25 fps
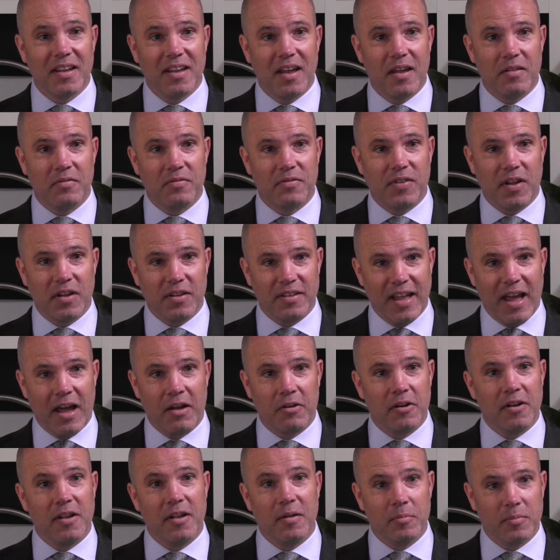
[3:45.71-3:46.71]
and fell down
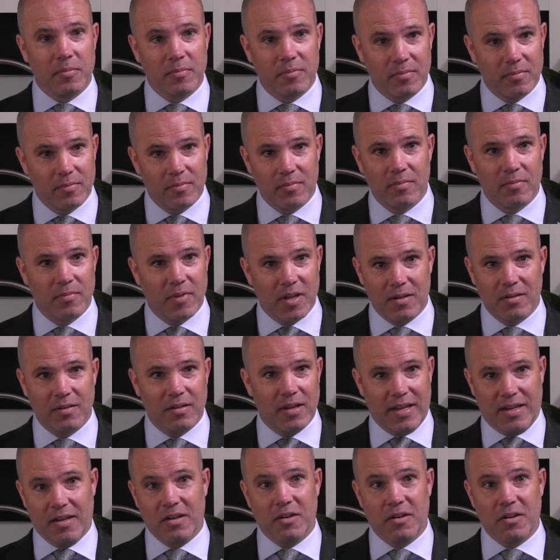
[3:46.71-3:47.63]
on him like an